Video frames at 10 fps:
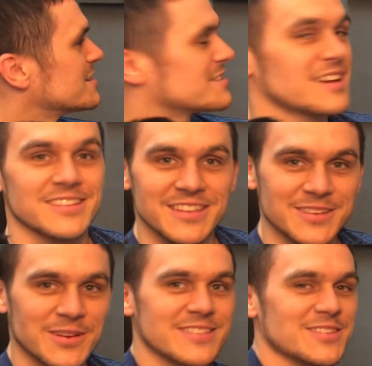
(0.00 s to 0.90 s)
Yes,
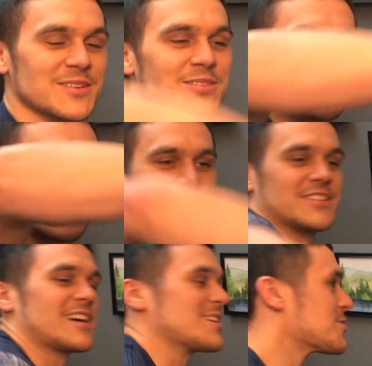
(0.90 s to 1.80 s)
anyway, so
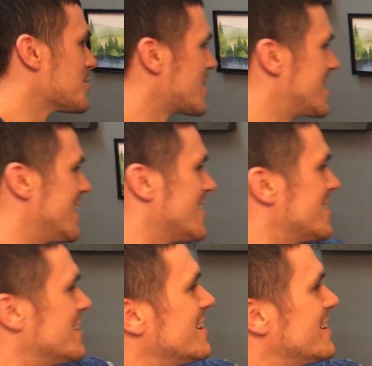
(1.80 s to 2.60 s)
tracking your workout